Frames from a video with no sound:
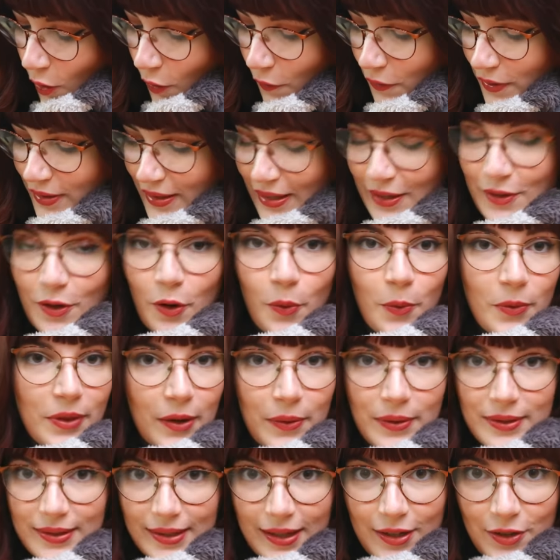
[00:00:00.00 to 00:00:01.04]
Obviously not
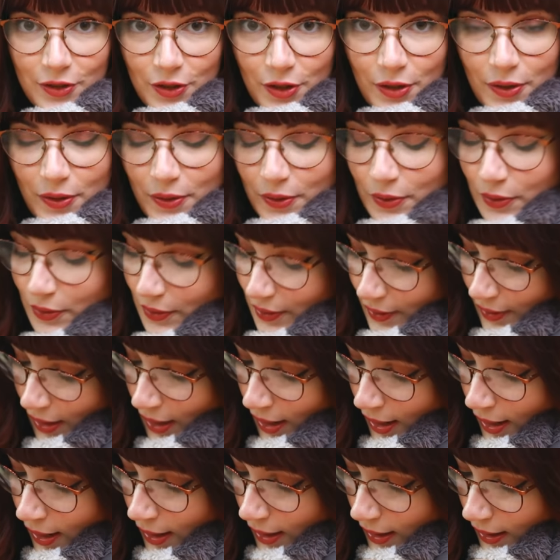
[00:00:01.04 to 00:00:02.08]
without his issues.
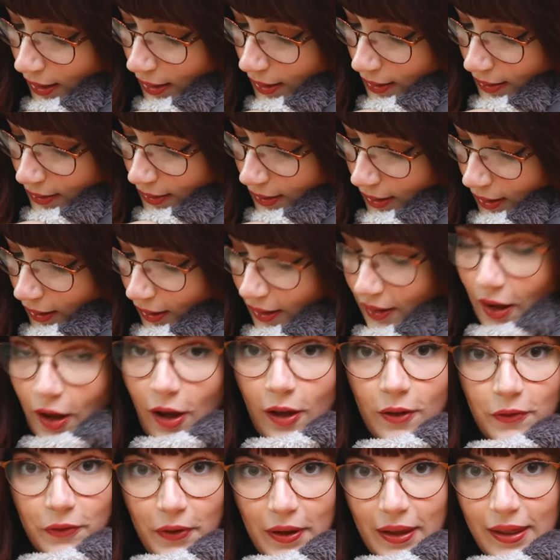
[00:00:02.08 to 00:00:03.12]
He is still in
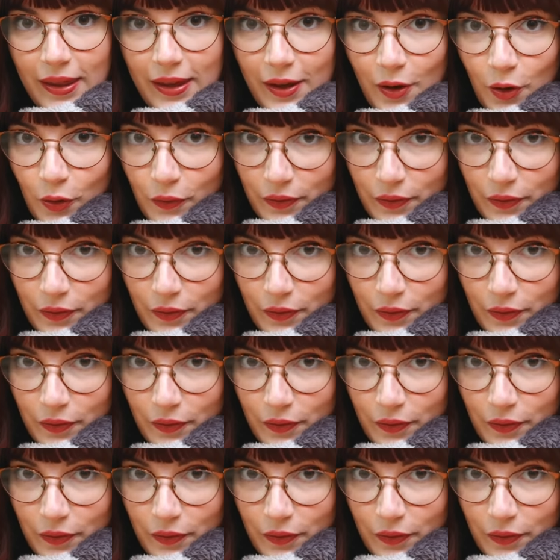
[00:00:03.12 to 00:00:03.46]
heart failure,